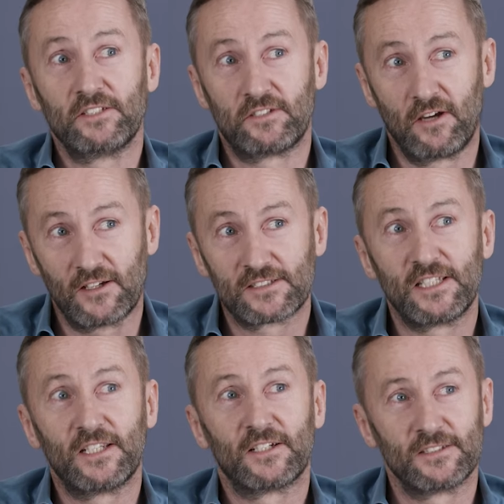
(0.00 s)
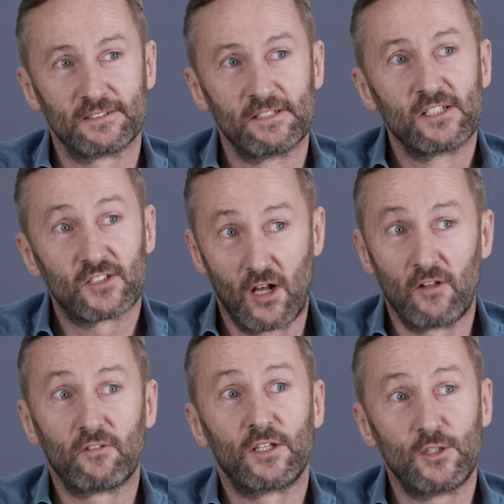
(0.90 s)
these dots here and
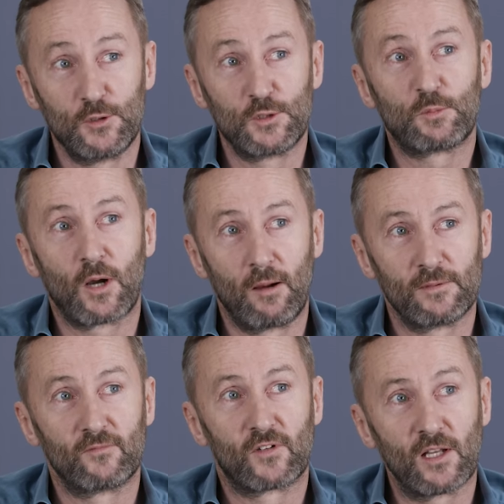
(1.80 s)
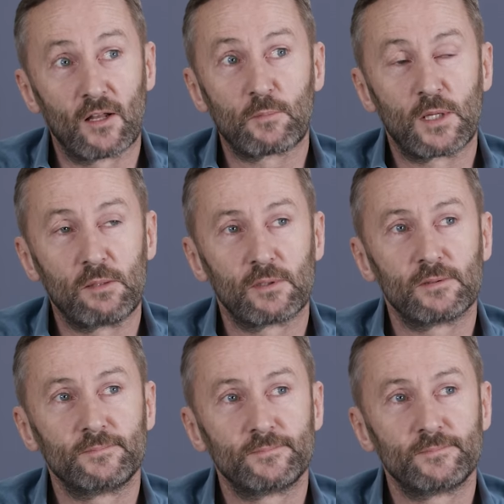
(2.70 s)
solve a huge problem for a lot of people.